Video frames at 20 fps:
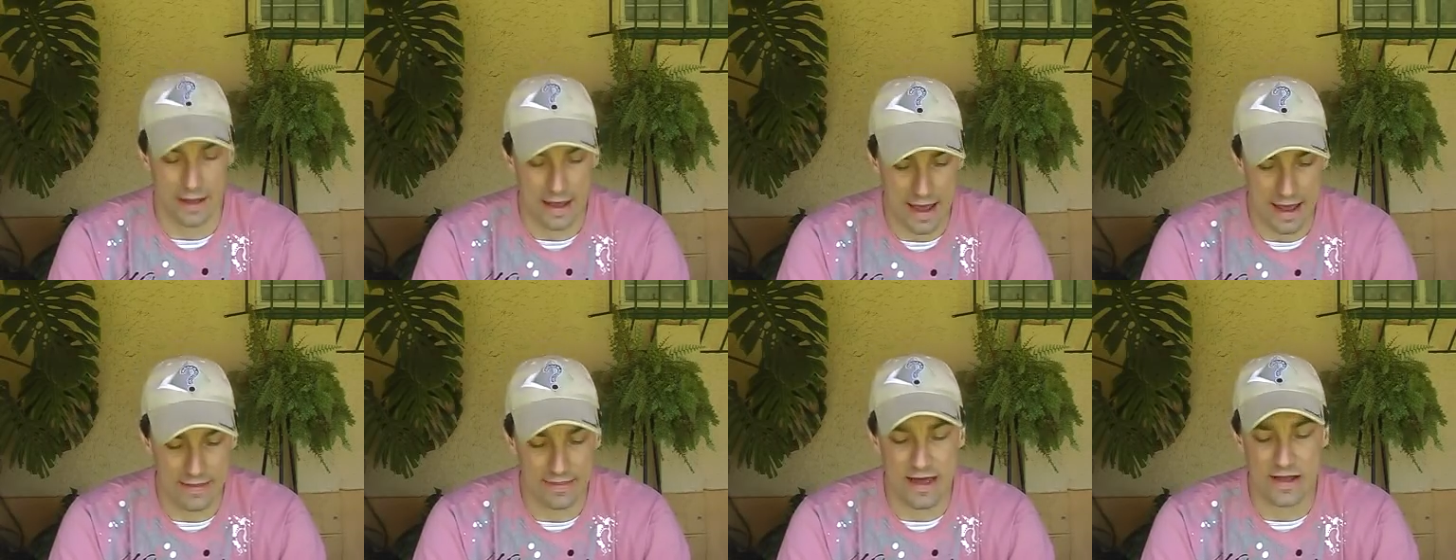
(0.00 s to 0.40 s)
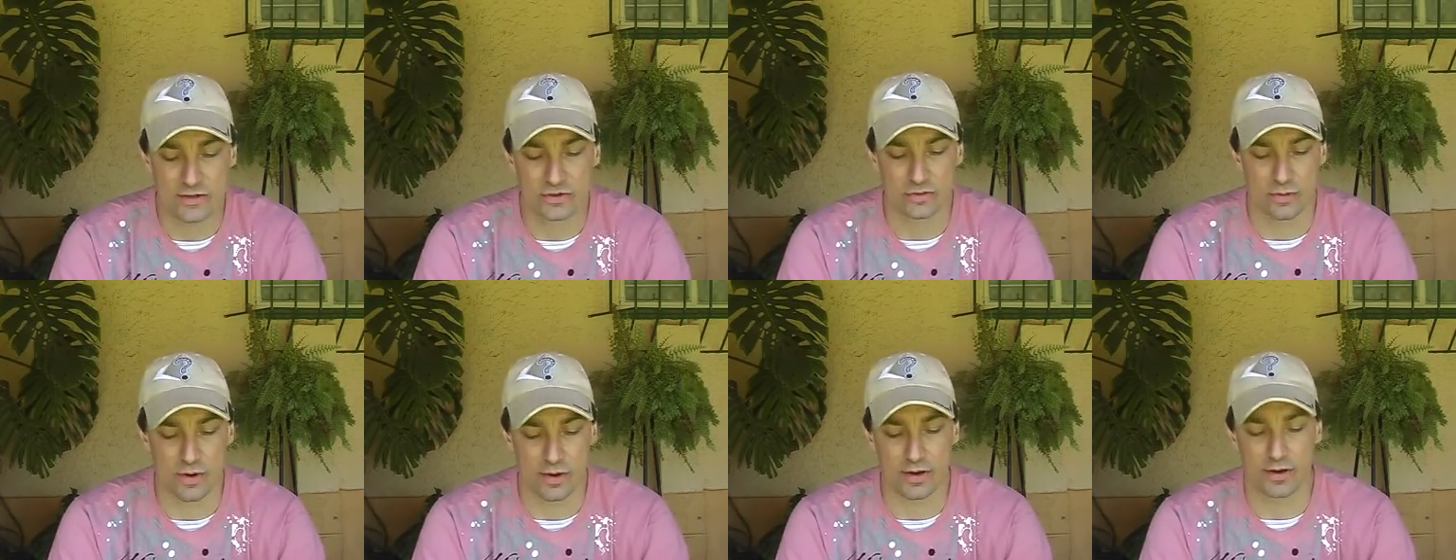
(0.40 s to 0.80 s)
And
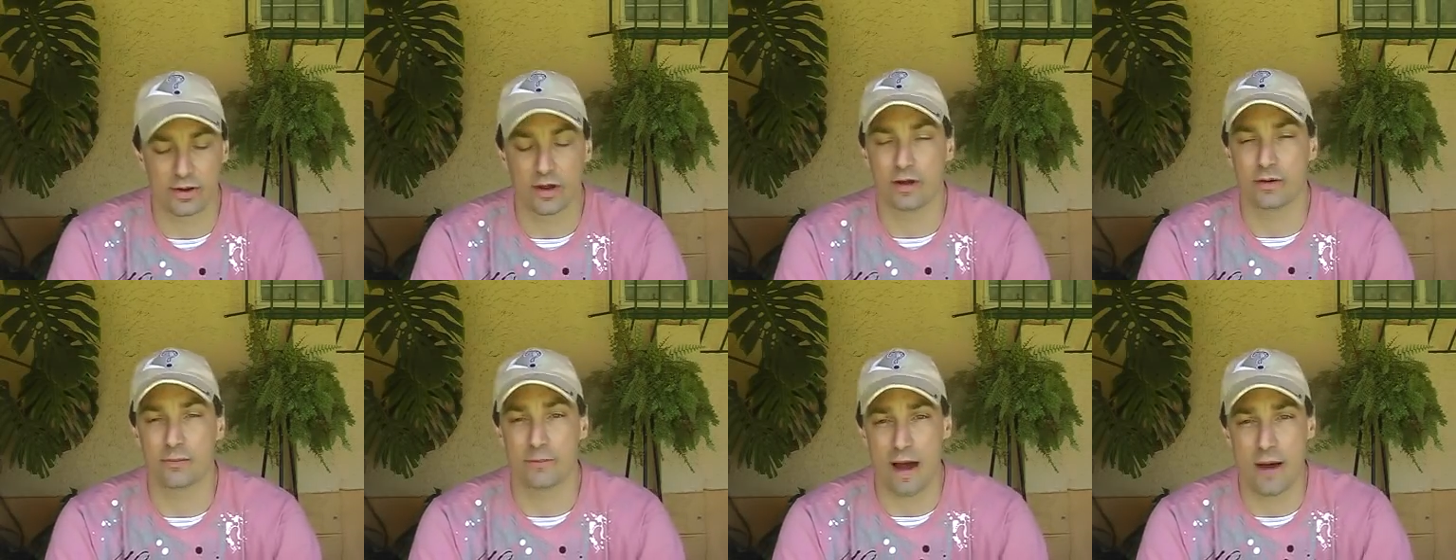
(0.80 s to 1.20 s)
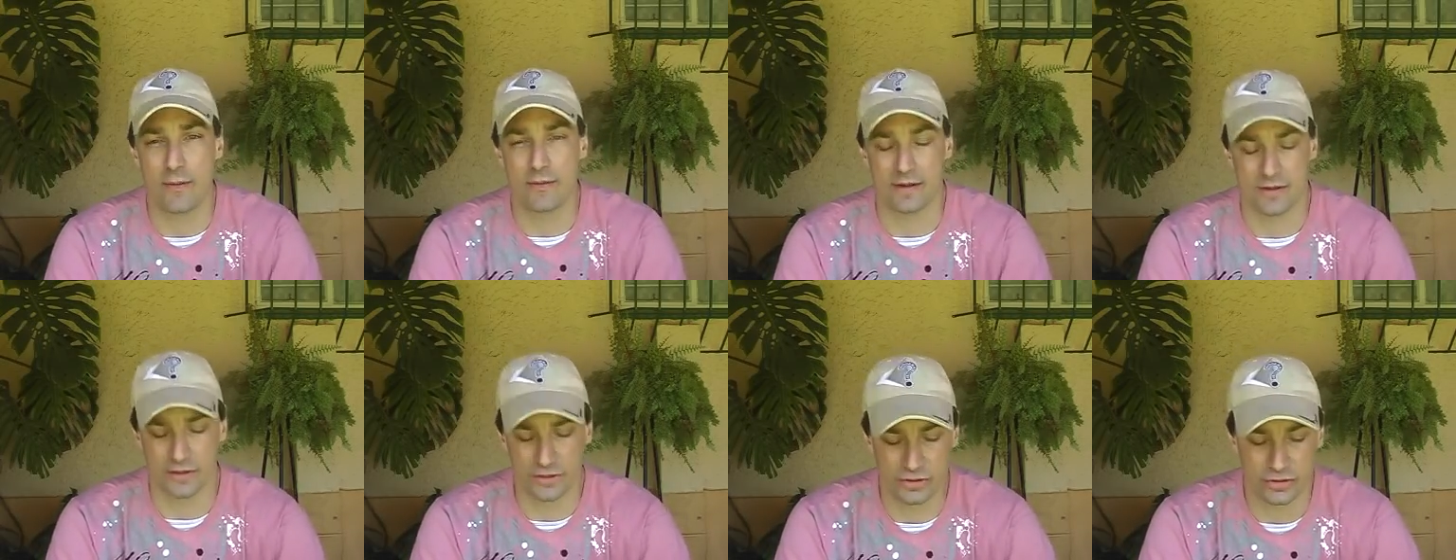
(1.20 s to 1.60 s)
that's what my
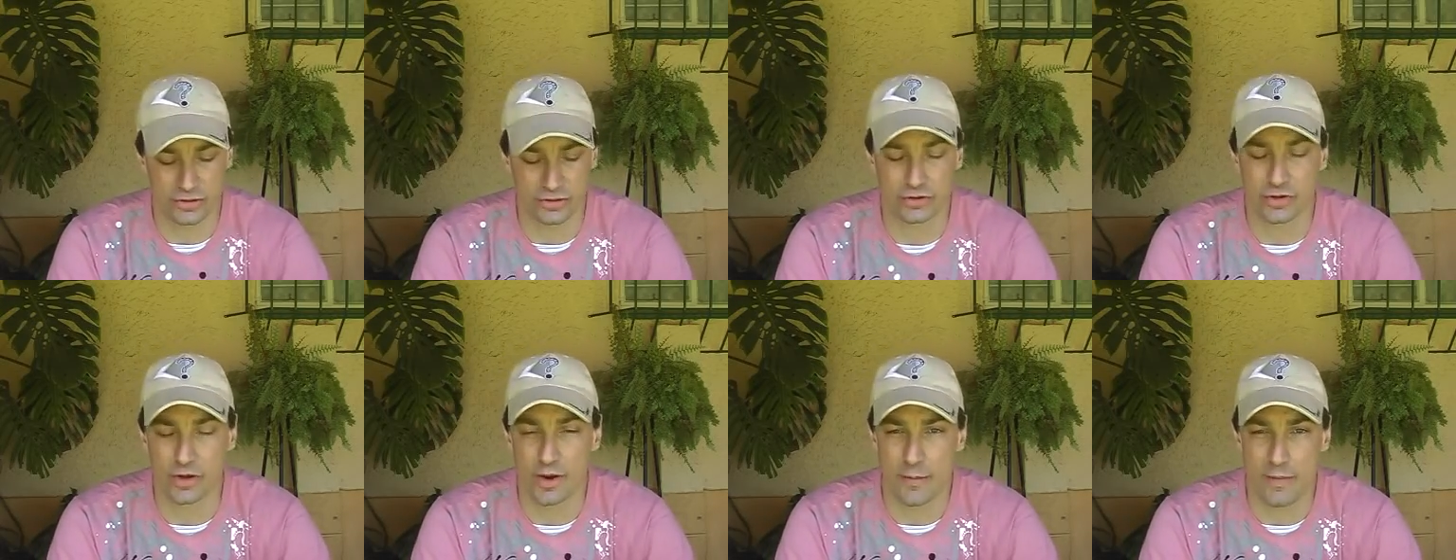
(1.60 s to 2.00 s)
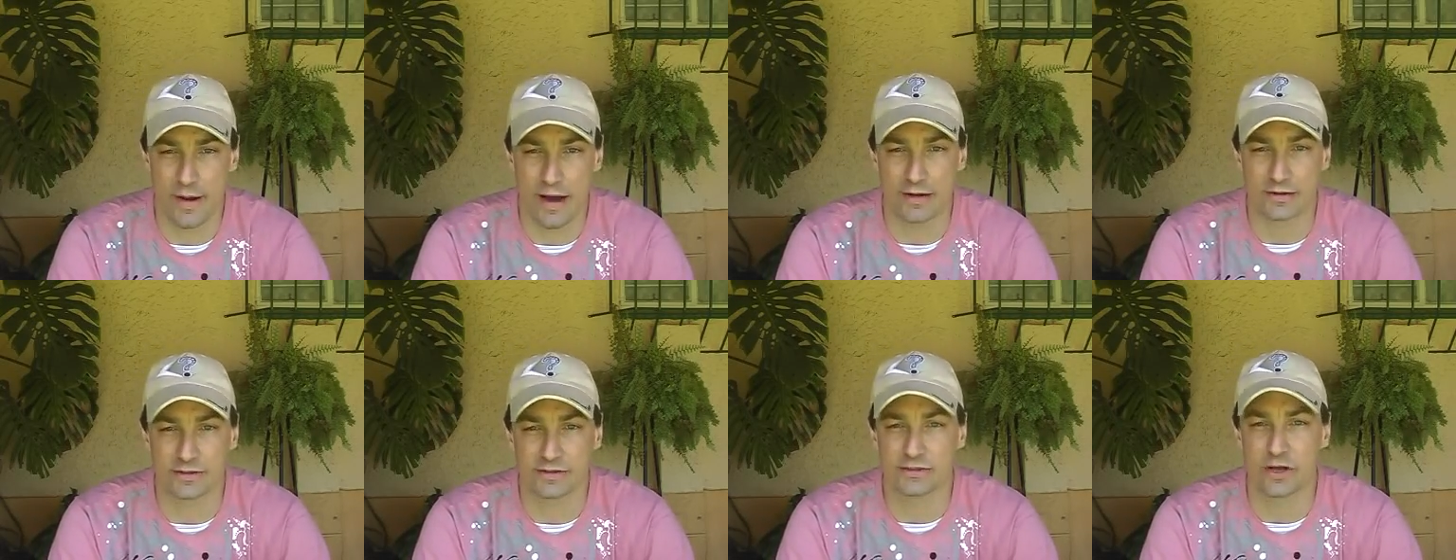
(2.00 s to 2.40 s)
ministry is all about.